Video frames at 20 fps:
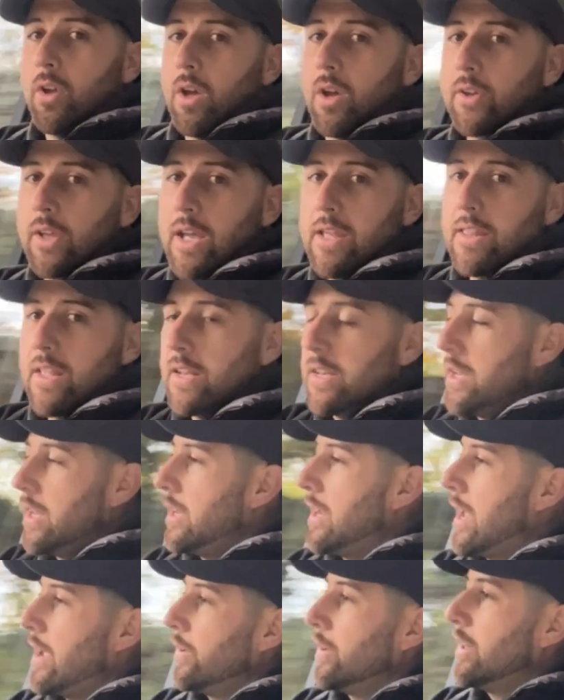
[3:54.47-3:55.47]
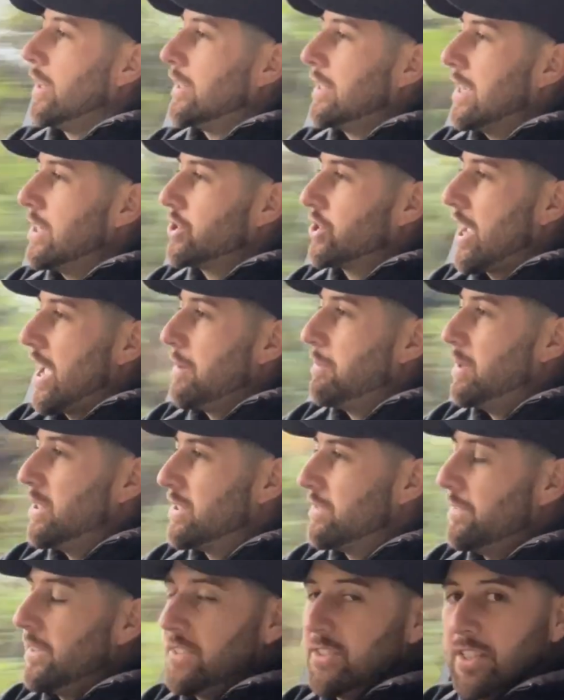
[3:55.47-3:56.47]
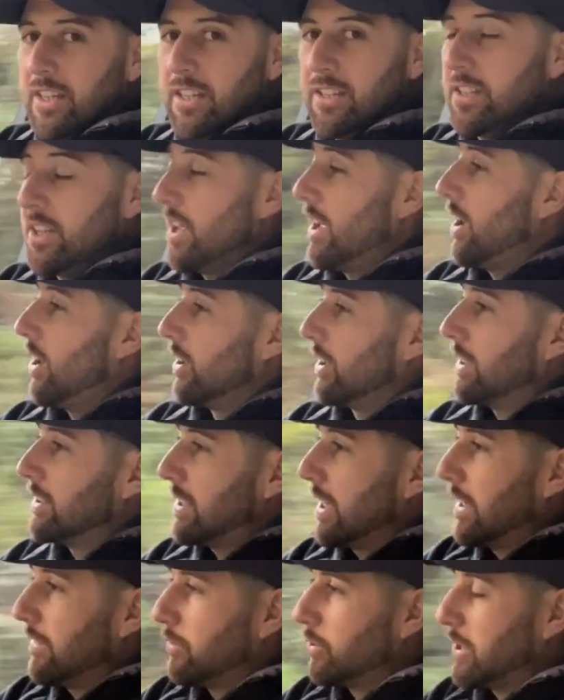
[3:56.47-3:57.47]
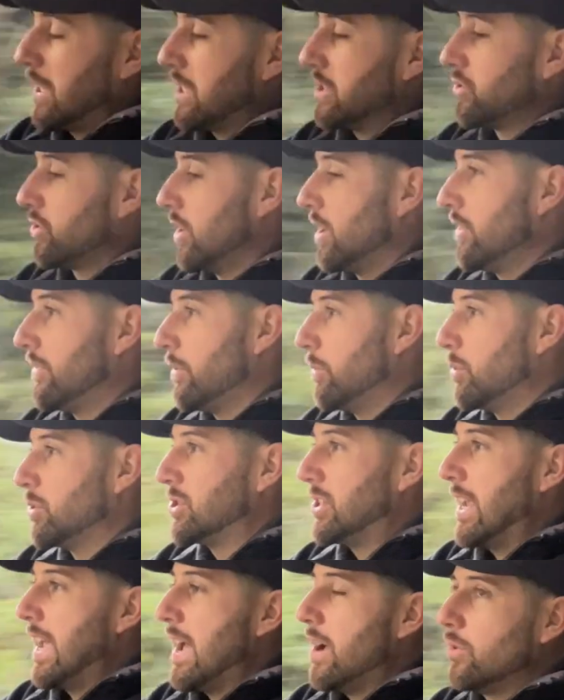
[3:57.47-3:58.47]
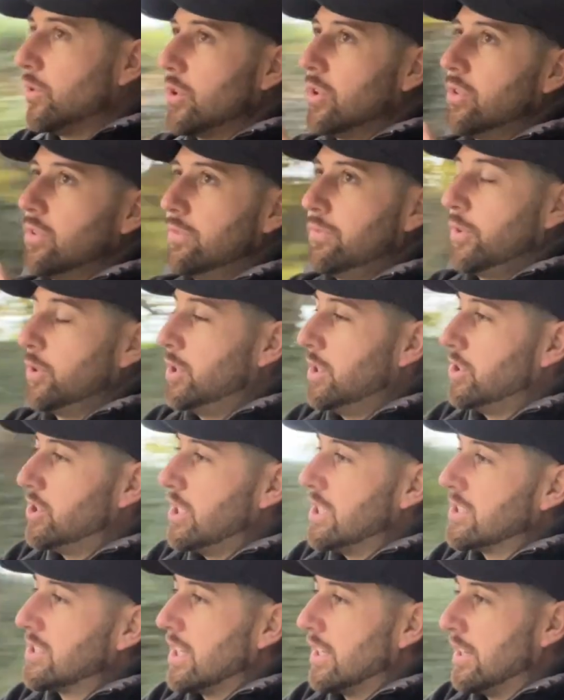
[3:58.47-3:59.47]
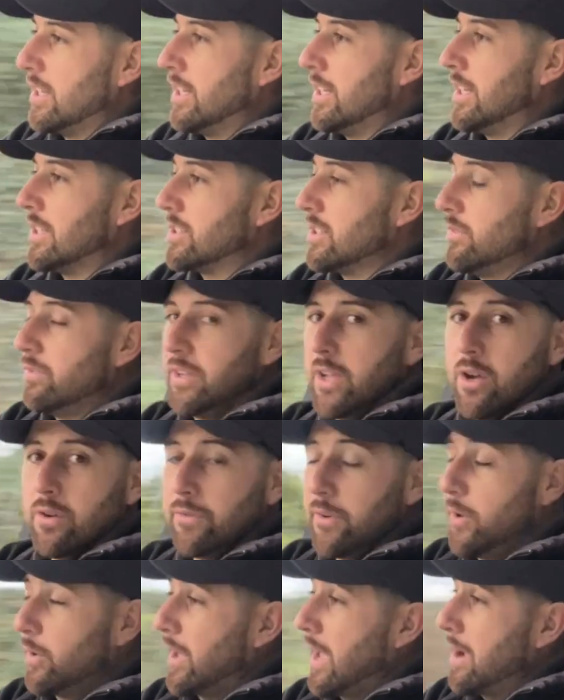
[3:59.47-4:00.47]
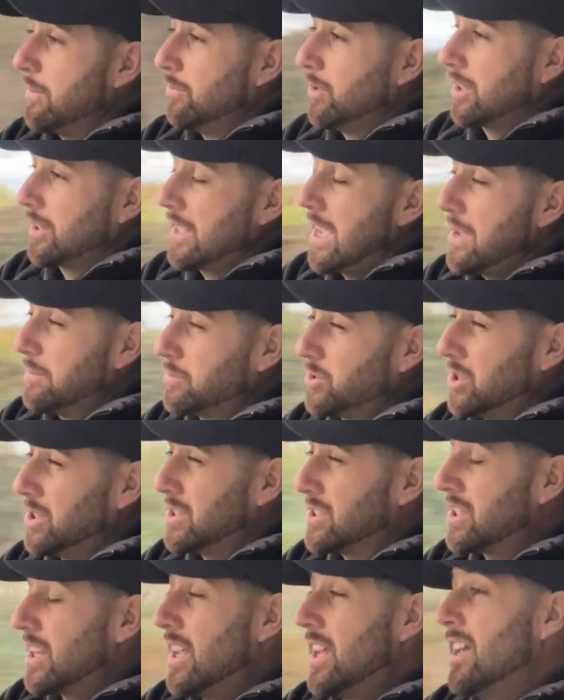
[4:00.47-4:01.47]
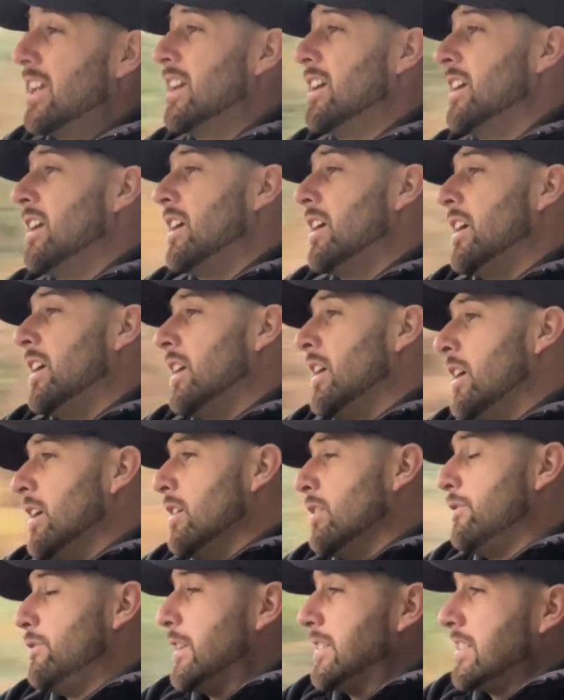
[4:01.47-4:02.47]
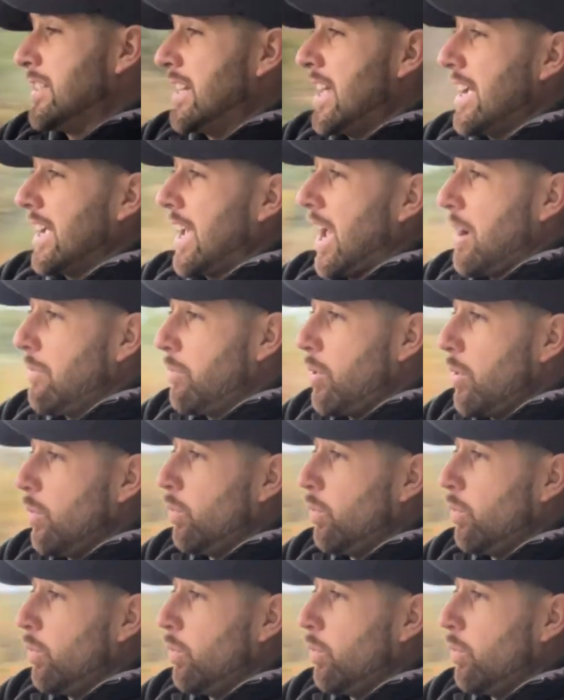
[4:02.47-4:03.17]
Okay then, now that the dash cam is fitted, I'm going to take it for a test drive and we'll see how good the footage is that this Viofo camera captures. Fitting that camera